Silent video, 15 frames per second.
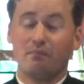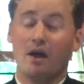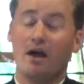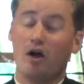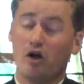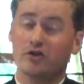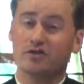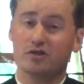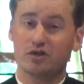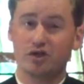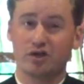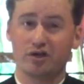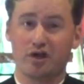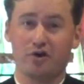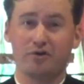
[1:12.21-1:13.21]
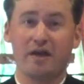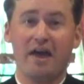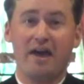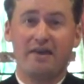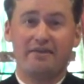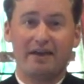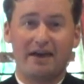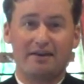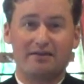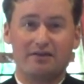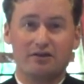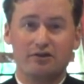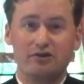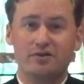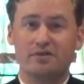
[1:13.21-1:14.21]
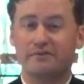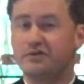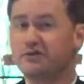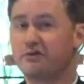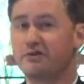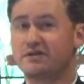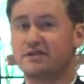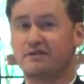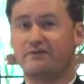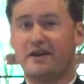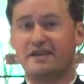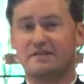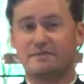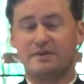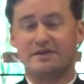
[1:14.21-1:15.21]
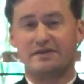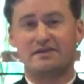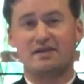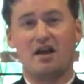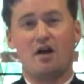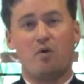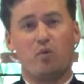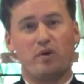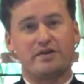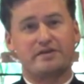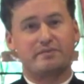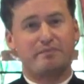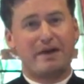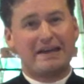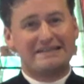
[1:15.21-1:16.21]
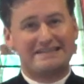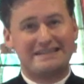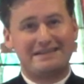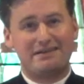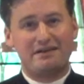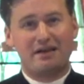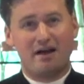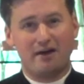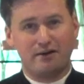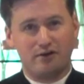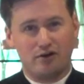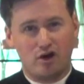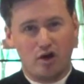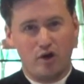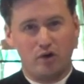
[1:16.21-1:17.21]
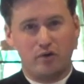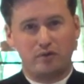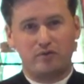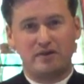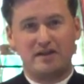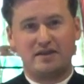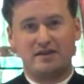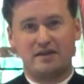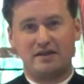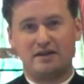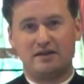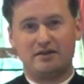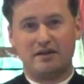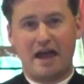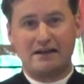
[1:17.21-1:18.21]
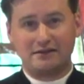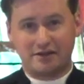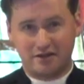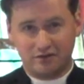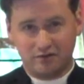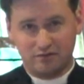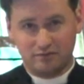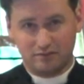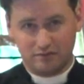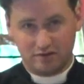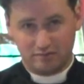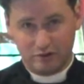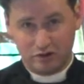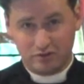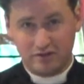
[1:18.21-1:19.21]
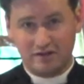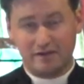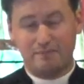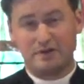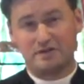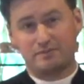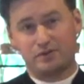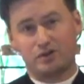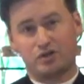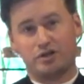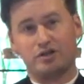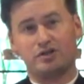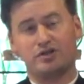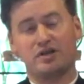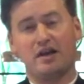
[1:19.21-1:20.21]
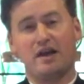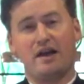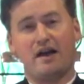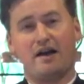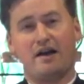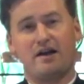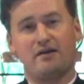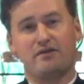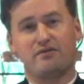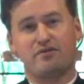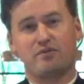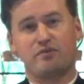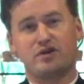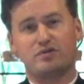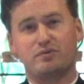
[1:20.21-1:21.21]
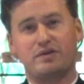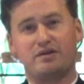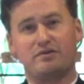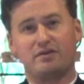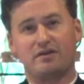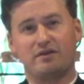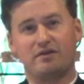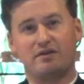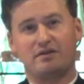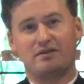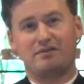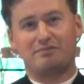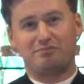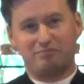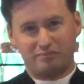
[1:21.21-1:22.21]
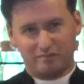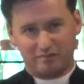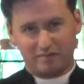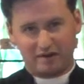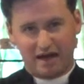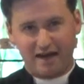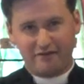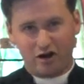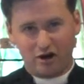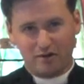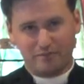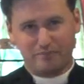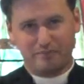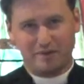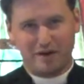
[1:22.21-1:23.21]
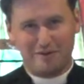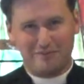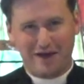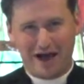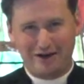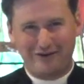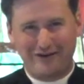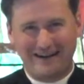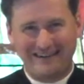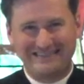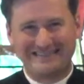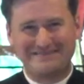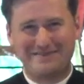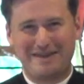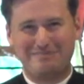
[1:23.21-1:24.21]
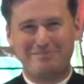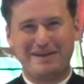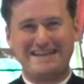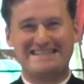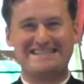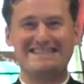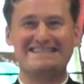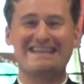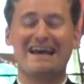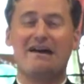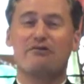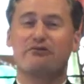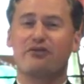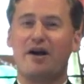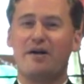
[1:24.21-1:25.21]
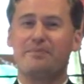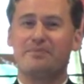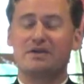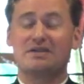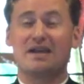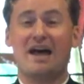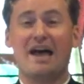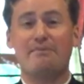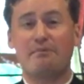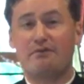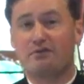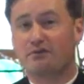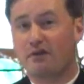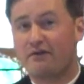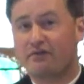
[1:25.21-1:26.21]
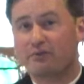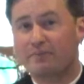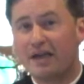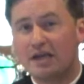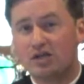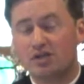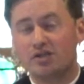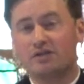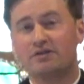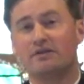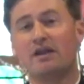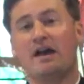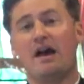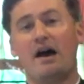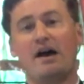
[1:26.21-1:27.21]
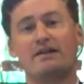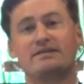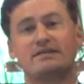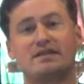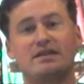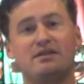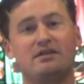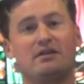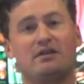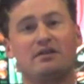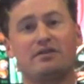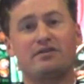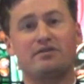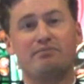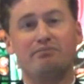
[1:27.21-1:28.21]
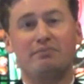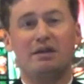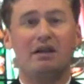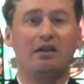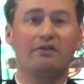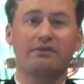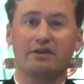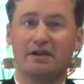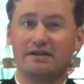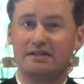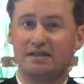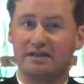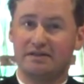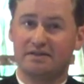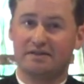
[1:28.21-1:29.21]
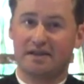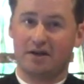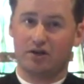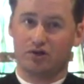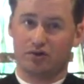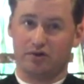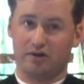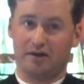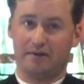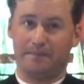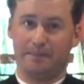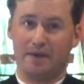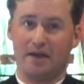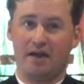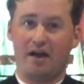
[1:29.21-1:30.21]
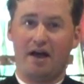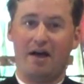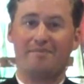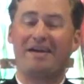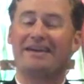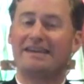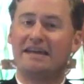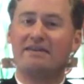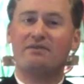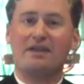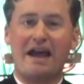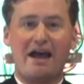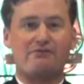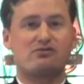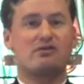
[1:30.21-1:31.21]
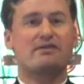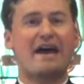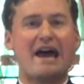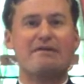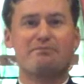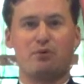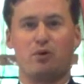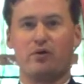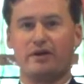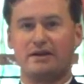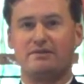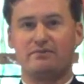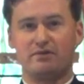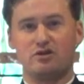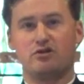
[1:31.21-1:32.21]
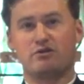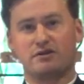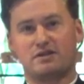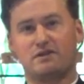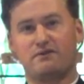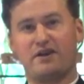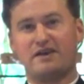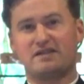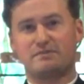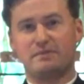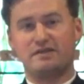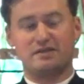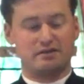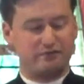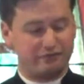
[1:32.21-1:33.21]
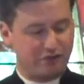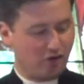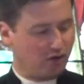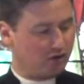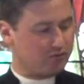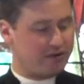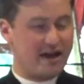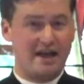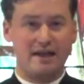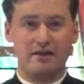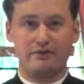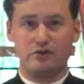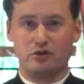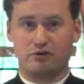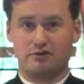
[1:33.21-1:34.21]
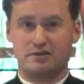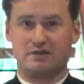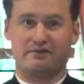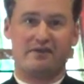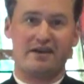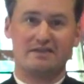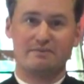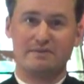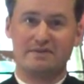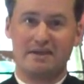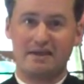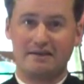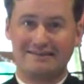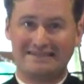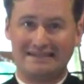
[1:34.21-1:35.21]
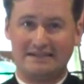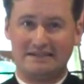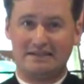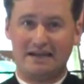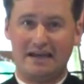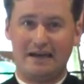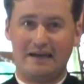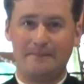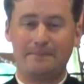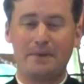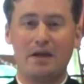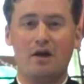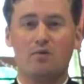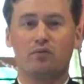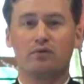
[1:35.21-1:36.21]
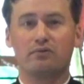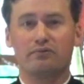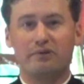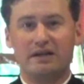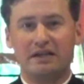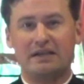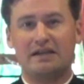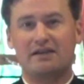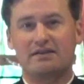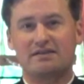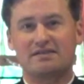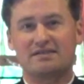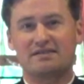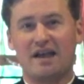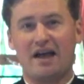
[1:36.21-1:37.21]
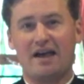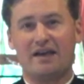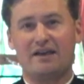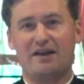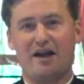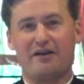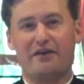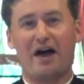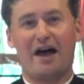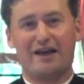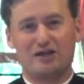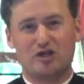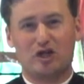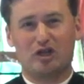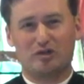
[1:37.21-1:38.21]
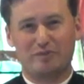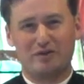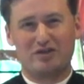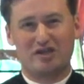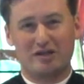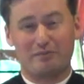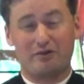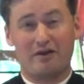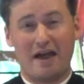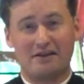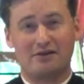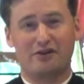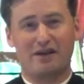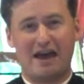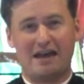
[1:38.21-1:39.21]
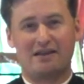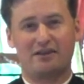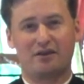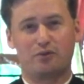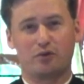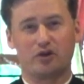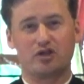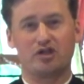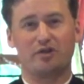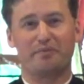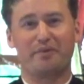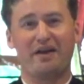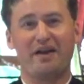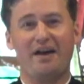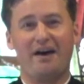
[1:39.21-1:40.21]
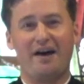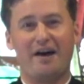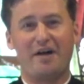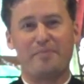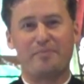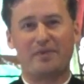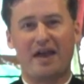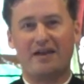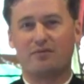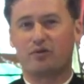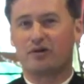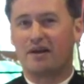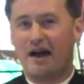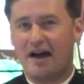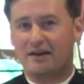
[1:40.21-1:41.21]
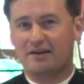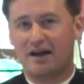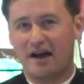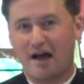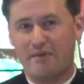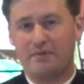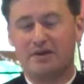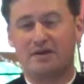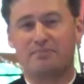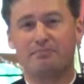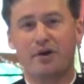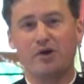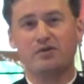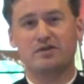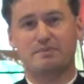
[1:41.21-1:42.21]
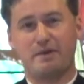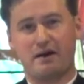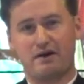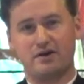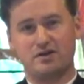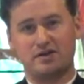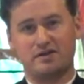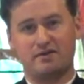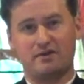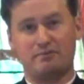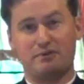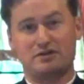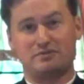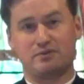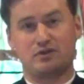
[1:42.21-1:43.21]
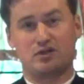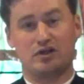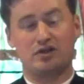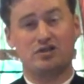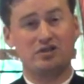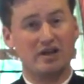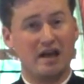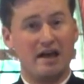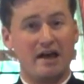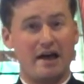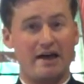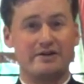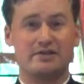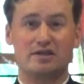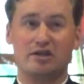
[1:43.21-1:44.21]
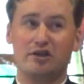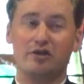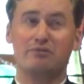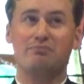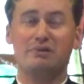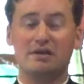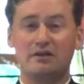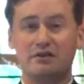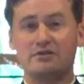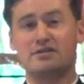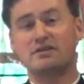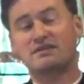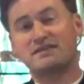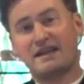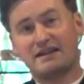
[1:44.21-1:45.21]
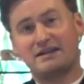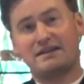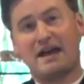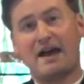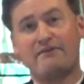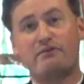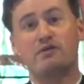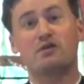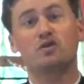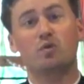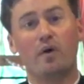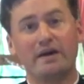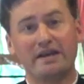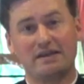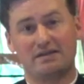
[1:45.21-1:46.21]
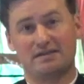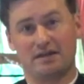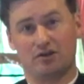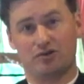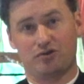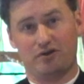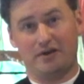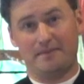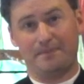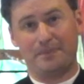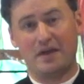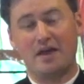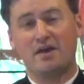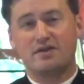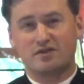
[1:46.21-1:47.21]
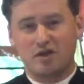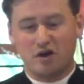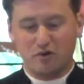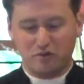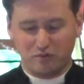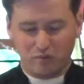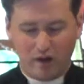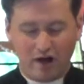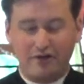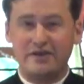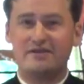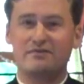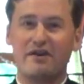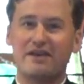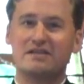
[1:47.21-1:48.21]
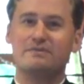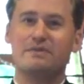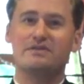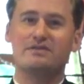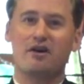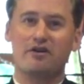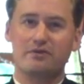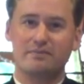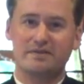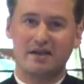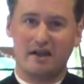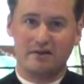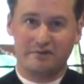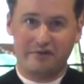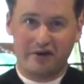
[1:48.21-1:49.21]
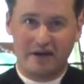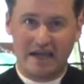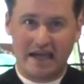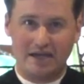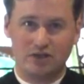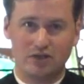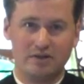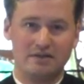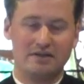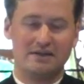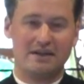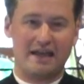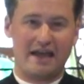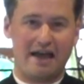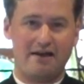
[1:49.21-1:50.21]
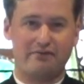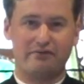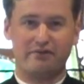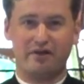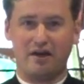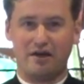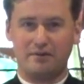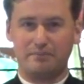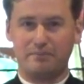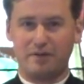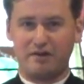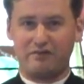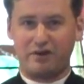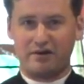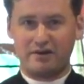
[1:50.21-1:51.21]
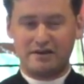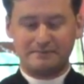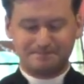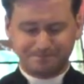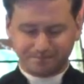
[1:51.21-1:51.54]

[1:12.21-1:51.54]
I also should note that the use of Eucharistic vestments was basically unknown in the Anglican Communion, the Episcopal Church, uh, from which we uh, have our uh, background and, and, basis, from the time of the Reformation until the middle of the 19th century. Um, and even after that point, Eucharistic vestments, the full array of Eucharistic vestments that you'll see today, were really a sign of high churchmanship or Anglo-Catholic worship, um, and were not common in most parishes of the Episcopal Church until the middle to the second half of the 20th century. So while these vestments are themselves very ancient, and they have um, a very